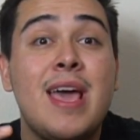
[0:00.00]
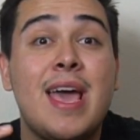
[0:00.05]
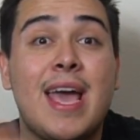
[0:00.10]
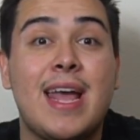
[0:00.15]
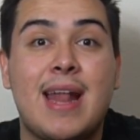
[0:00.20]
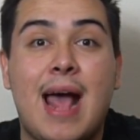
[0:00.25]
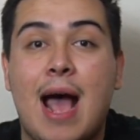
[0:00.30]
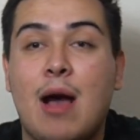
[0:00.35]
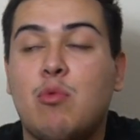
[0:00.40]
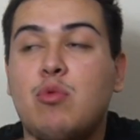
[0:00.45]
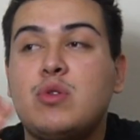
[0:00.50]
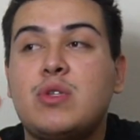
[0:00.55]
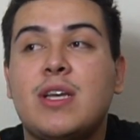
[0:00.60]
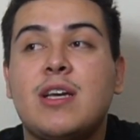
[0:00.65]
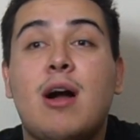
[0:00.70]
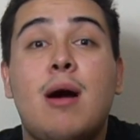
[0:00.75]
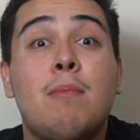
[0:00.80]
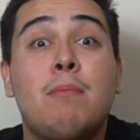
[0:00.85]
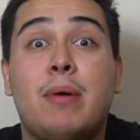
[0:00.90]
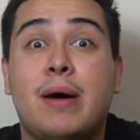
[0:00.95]
And I was
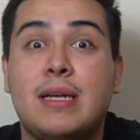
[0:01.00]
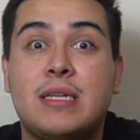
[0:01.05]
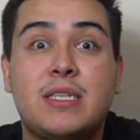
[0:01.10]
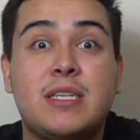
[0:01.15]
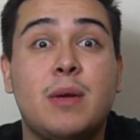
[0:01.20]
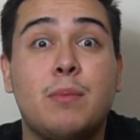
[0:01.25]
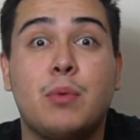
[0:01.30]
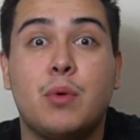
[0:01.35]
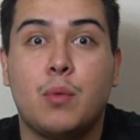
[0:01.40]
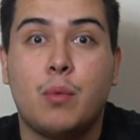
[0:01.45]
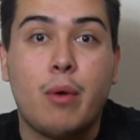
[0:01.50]
like on bus number